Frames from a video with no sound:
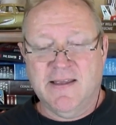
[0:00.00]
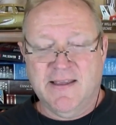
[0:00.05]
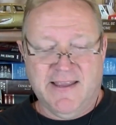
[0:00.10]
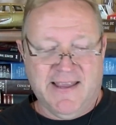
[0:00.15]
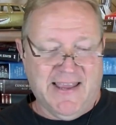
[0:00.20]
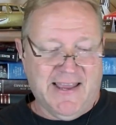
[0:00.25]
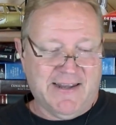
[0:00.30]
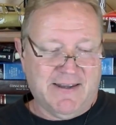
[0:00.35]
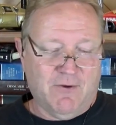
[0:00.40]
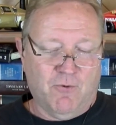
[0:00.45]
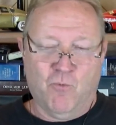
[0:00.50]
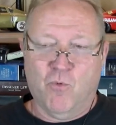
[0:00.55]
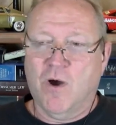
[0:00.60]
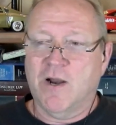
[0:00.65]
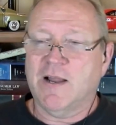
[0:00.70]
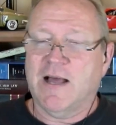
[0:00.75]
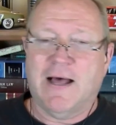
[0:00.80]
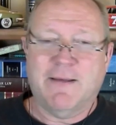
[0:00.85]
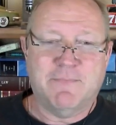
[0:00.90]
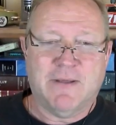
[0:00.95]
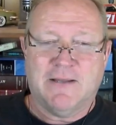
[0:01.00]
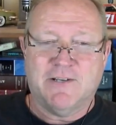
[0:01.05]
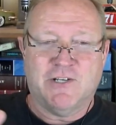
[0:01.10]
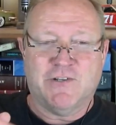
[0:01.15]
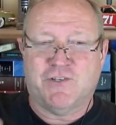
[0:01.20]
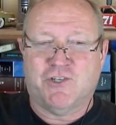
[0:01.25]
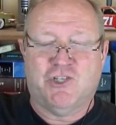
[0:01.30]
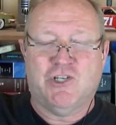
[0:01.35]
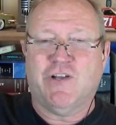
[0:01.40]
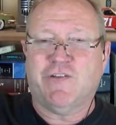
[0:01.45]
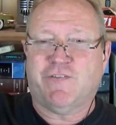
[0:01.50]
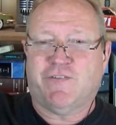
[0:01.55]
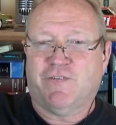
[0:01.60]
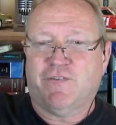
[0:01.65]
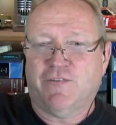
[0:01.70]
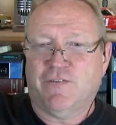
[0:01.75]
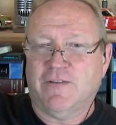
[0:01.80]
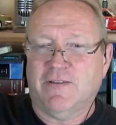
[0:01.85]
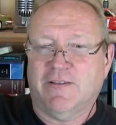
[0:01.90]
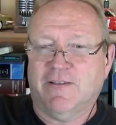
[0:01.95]
And one just
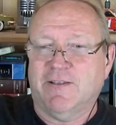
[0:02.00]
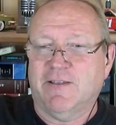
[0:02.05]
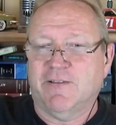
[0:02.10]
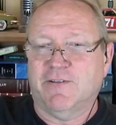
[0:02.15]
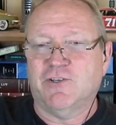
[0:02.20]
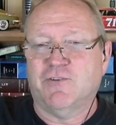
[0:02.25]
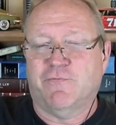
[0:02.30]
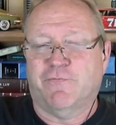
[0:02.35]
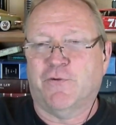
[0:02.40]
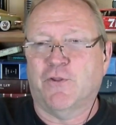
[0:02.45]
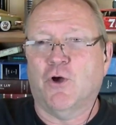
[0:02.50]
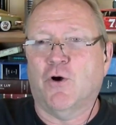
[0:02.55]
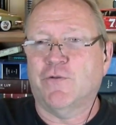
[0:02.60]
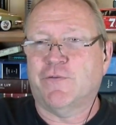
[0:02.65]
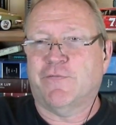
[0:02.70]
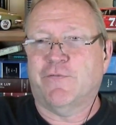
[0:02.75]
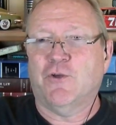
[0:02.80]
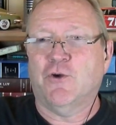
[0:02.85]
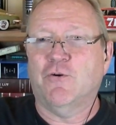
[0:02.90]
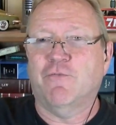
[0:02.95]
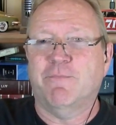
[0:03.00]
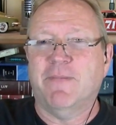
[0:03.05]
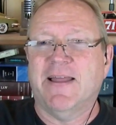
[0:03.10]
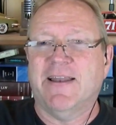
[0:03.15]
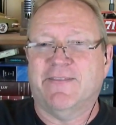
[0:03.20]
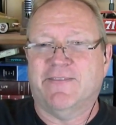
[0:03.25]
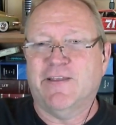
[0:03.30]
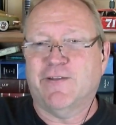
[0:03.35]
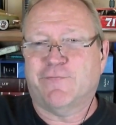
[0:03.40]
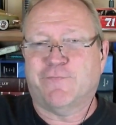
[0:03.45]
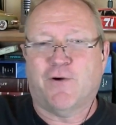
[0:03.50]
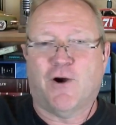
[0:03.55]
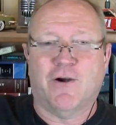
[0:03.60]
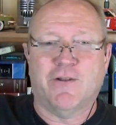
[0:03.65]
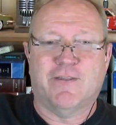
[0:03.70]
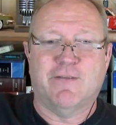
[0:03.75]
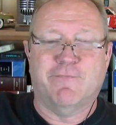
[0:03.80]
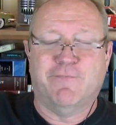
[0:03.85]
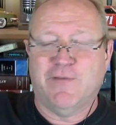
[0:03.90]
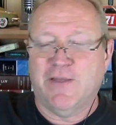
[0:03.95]
for those of you who've made it this far
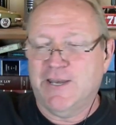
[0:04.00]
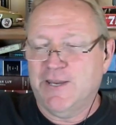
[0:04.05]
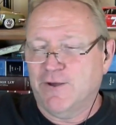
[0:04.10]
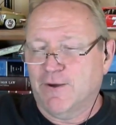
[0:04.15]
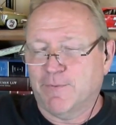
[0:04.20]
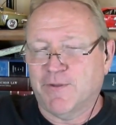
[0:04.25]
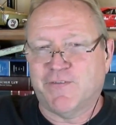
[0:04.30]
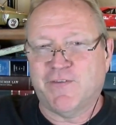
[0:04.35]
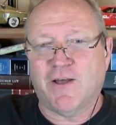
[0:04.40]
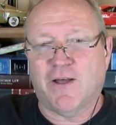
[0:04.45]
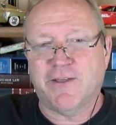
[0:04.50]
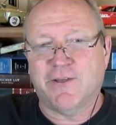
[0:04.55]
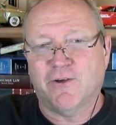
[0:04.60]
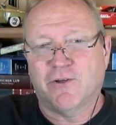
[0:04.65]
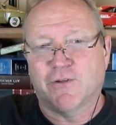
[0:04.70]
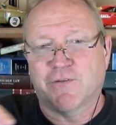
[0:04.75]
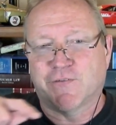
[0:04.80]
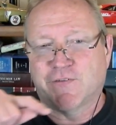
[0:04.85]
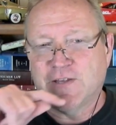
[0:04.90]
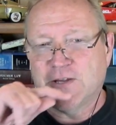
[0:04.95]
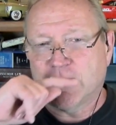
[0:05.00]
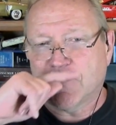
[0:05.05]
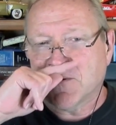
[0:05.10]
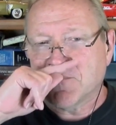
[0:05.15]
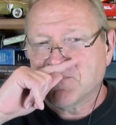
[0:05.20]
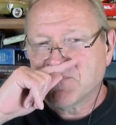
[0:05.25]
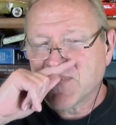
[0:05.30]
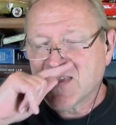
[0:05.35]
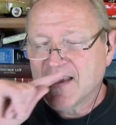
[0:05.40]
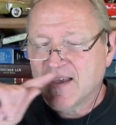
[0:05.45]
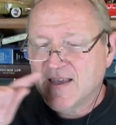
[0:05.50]
into the video, I'm going to tell you a little secret.